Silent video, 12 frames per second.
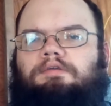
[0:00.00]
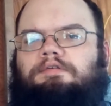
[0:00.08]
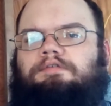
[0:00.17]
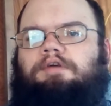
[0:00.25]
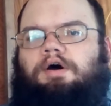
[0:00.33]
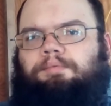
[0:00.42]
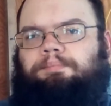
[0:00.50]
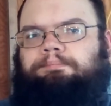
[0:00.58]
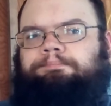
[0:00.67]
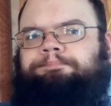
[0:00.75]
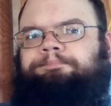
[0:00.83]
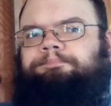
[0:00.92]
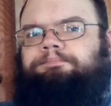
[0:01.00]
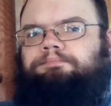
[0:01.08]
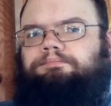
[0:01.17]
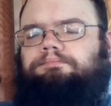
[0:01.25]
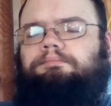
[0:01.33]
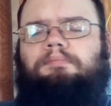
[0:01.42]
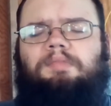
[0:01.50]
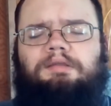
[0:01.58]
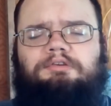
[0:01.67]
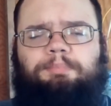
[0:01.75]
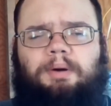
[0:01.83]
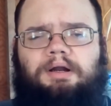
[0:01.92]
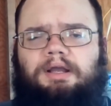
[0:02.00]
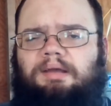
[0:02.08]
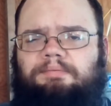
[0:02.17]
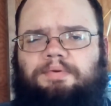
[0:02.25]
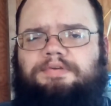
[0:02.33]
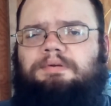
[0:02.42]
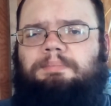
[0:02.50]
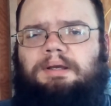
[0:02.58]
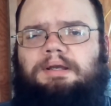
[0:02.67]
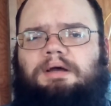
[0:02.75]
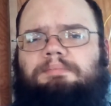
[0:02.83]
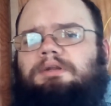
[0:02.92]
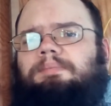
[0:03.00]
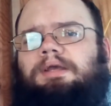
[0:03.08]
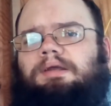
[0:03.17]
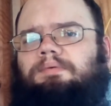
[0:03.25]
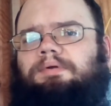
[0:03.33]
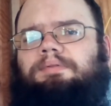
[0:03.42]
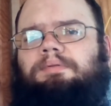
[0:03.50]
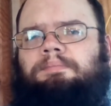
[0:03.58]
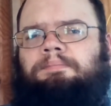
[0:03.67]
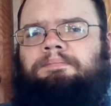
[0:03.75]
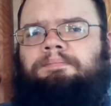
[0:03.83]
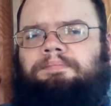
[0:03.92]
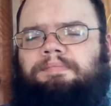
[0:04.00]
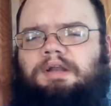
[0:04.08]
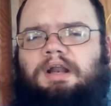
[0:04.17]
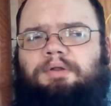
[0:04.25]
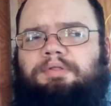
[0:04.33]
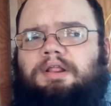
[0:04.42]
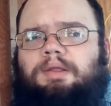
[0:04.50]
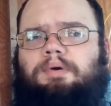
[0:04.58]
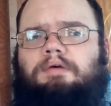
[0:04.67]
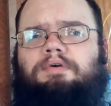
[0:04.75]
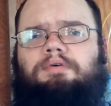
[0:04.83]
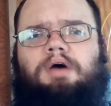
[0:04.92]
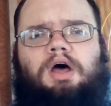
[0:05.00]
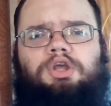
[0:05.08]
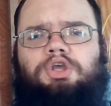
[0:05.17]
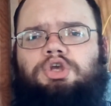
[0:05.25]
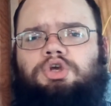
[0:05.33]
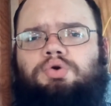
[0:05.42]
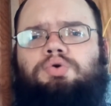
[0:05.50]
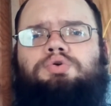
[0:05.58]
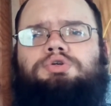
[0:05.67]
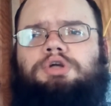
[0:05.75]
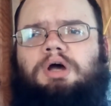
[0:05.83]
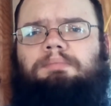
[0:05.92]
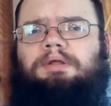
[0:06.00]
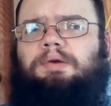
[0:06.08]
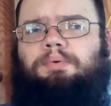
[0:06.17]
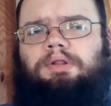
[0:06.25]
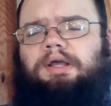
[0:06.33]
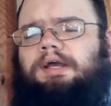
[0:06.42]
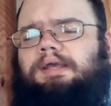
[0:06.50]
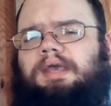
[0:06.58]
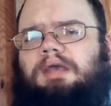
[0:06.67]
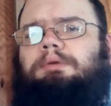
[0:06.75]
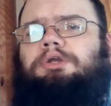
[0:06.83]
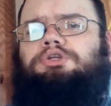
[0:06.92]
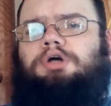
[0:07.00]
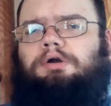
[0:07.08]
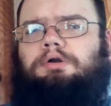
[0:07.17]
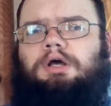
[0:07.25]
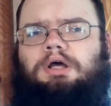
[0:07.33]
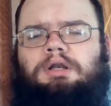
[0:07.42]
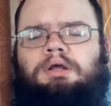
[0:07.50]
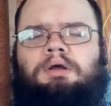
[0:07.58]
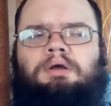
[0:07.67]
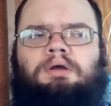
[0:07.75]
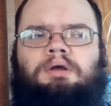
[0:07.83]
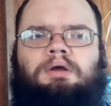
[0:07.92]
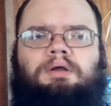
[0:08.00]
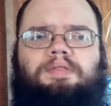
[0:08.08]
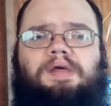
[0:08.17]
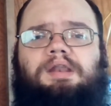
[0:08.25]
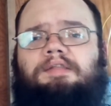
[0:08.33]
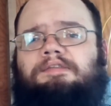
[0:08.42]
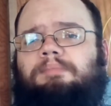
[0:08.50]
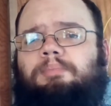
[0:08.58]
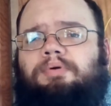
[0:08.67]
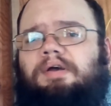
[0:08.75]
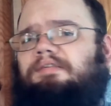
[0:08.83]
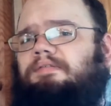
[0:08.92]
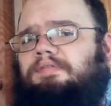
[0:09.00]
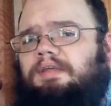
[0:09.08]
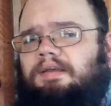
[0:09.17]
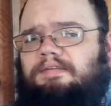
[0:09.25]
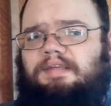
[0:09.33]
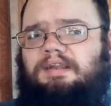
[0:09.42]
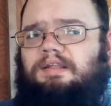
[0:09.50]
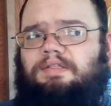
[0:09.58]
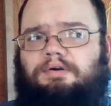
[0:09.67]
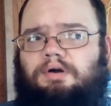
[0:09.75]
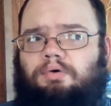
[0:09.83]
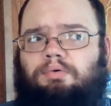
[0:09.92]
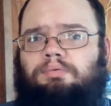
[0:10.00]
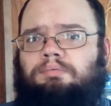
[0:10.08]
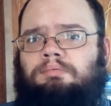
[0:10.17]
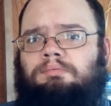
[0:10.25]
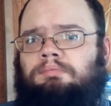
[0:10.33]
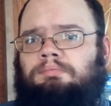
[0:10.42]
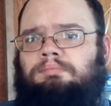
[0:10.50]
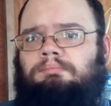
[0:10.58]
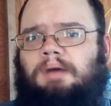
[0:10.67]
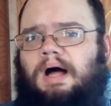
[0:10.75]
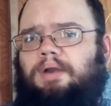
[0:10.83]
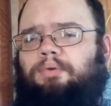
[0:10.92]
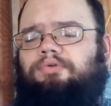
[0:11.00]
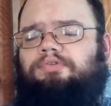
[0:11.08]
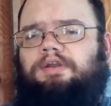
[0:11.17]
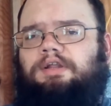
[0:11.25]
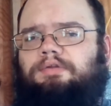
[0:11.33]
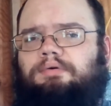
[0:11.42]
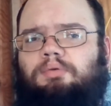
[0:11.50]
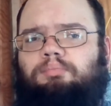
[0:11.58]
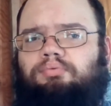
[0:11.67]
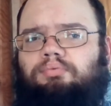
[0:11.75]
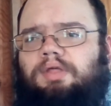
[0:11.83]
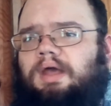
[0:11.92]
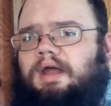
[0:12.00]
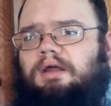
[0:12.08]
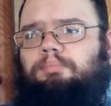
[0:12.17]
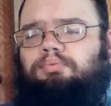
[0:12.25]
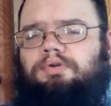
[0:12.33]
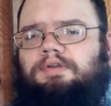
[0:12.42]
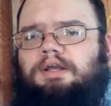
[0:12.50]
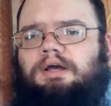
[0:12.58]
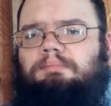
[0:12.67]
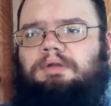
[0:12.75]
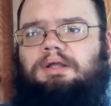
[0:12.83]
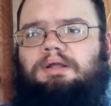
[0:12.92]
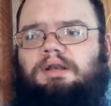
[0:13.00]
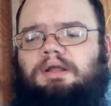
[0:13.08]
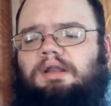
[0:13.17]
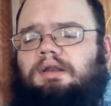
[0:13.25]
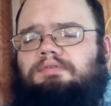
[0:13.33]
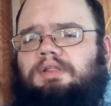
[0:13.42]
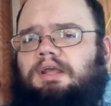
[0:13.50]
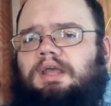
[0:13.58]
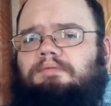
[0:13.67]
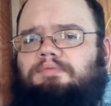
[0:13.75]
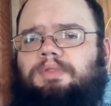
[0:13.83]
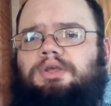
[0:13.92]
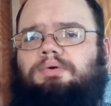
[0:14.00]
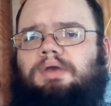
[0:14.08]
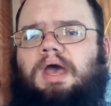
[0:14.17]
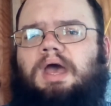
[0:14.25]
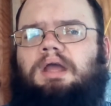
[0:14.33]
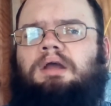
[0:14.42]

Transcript: So, Spartan Games wasn't a big company to begin with. I don't think they were ever a huge company. They weren't like a gaming juggernaut. They did some impressive things. They did their own models. They had a printing company, and everything came from the UK.